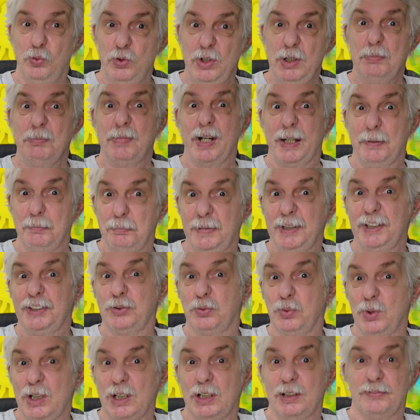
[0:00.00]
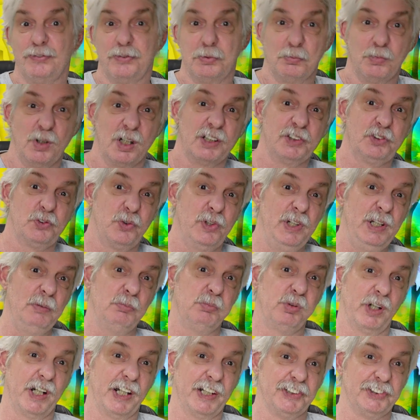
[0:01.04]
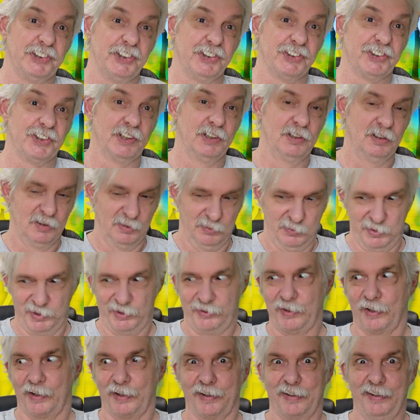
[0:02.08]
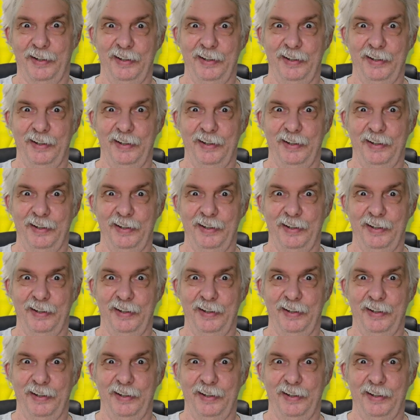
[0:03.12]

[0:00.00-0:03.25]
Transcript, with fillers: we might be swinging from our tree branches with our